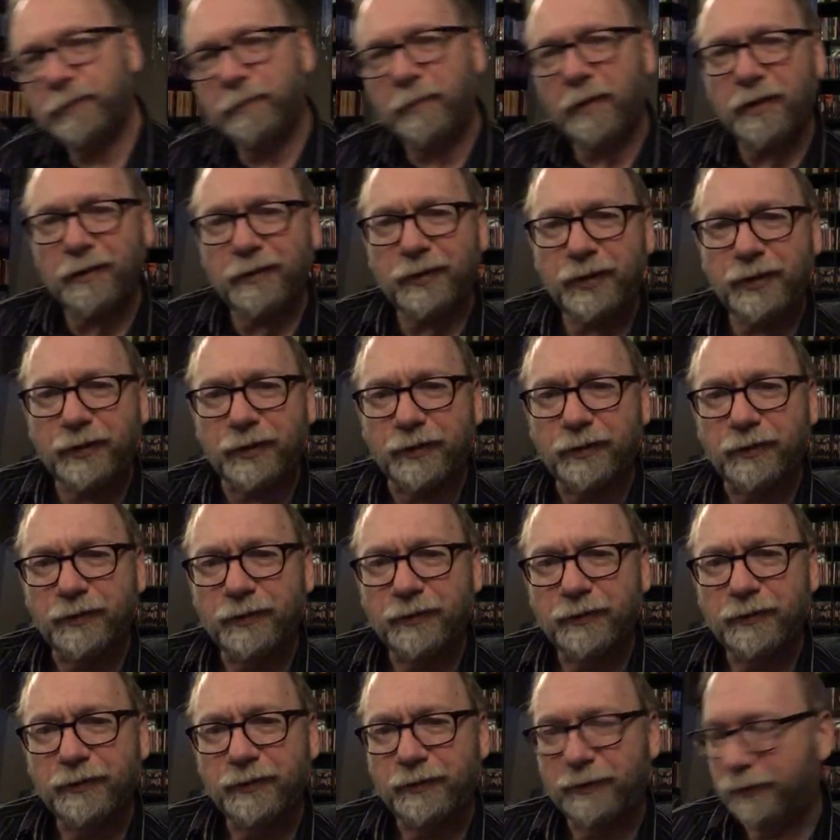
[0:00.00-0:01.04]
Pauline?
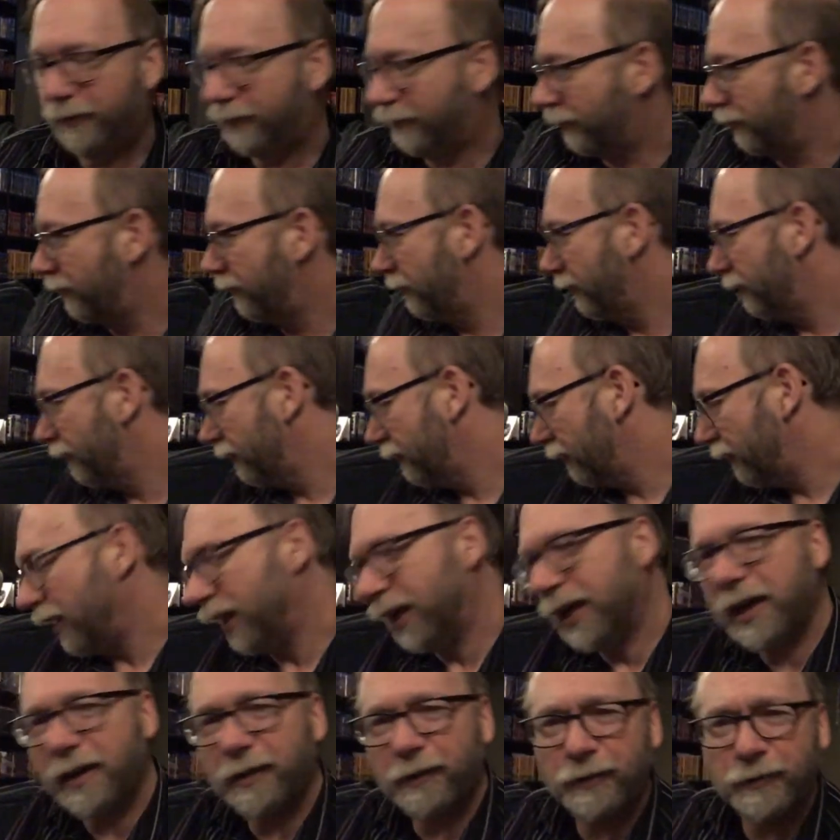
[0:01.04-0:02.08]
I
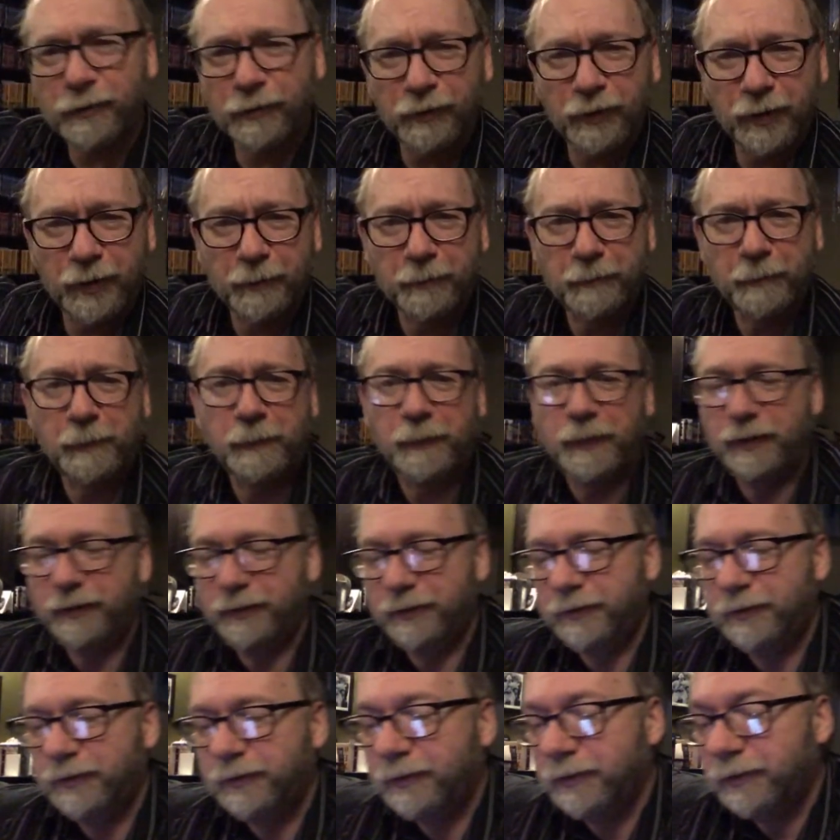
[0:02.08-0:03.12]
gotta look her up.
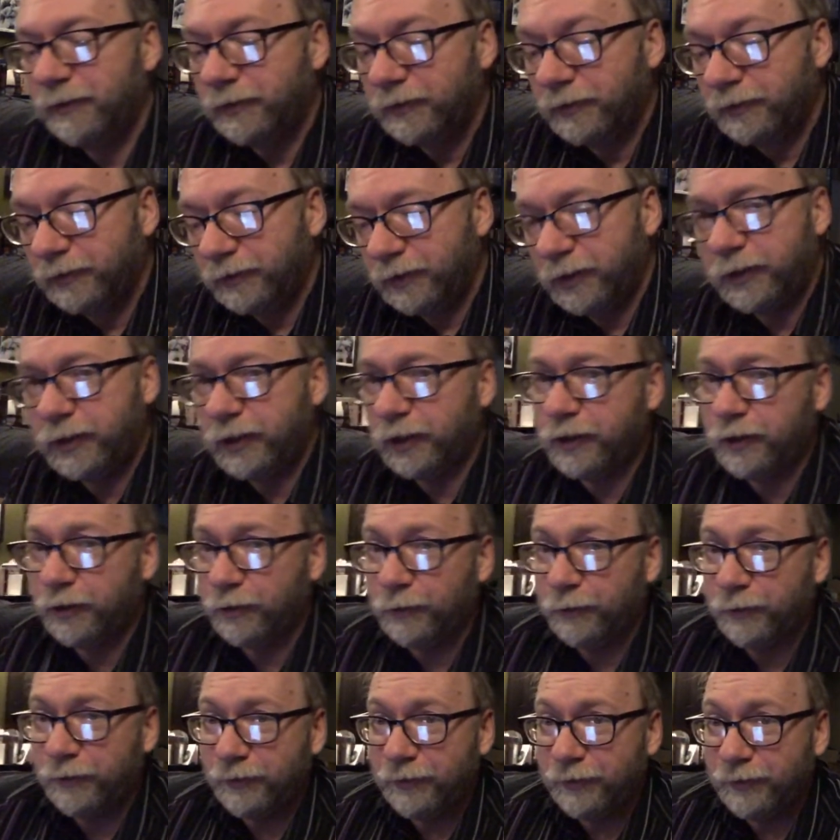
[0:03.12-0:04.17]
Is she
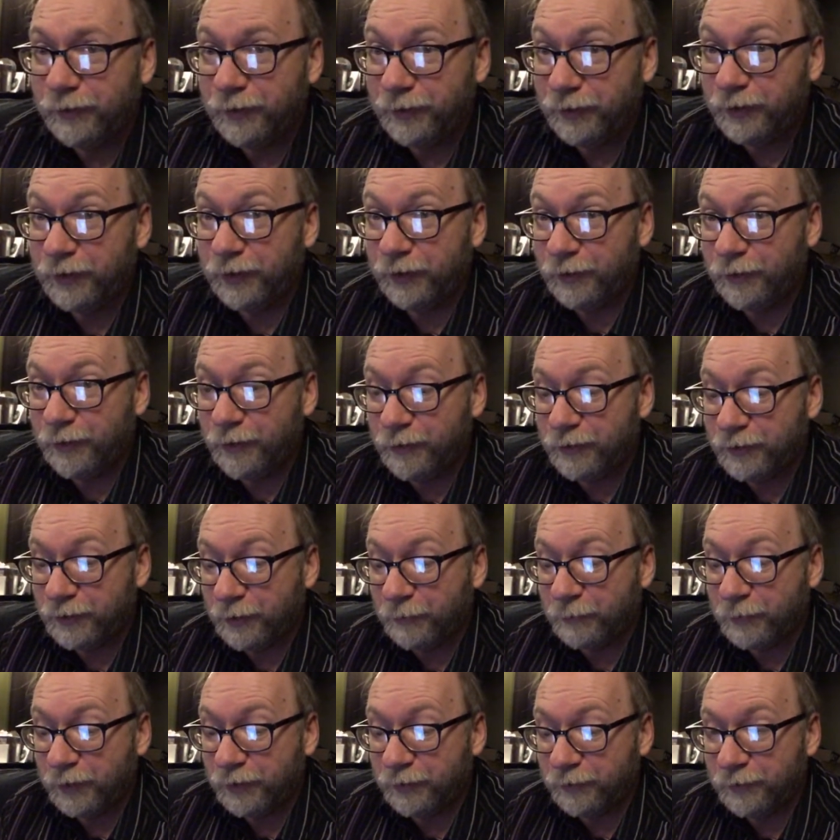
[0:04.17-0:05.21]
cute? Is she cute? Is
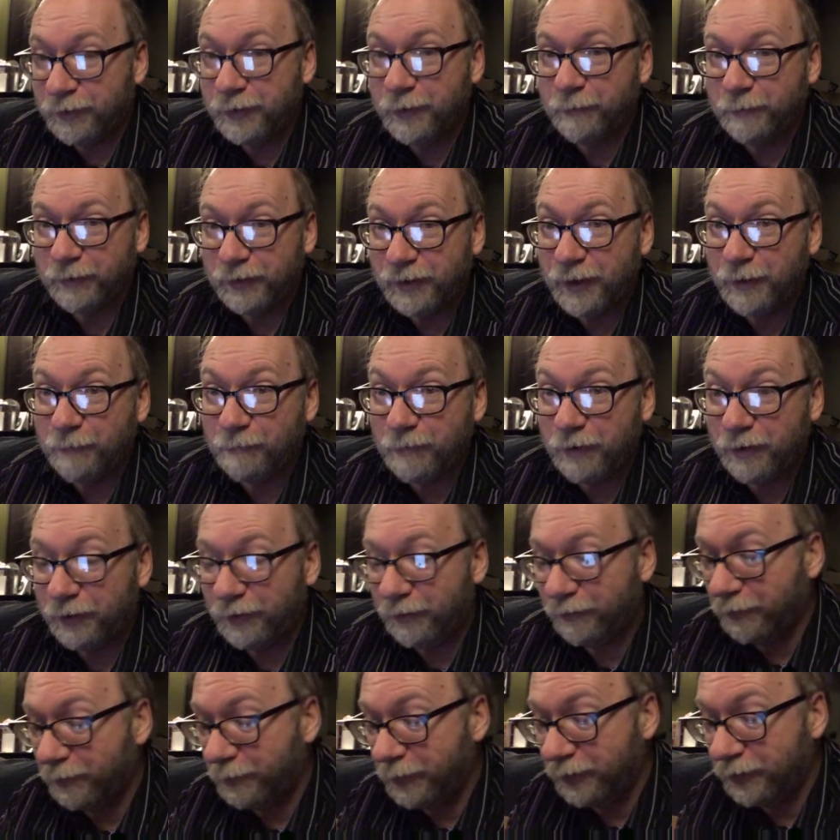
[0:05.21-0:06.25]
that why you're saying
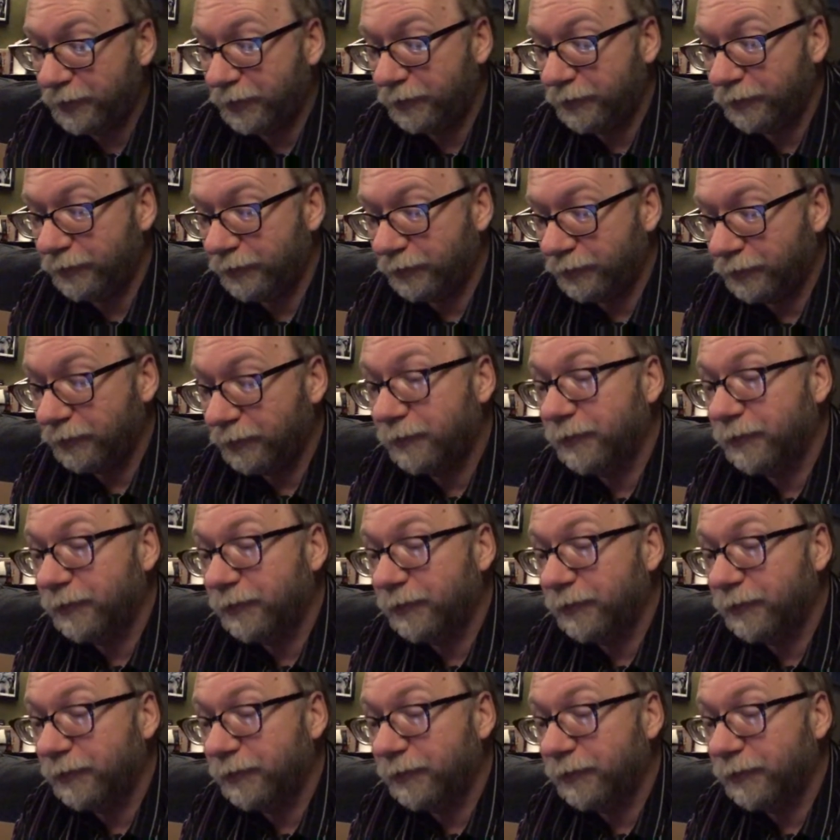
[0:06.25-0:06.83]
Pauline from EastEnders?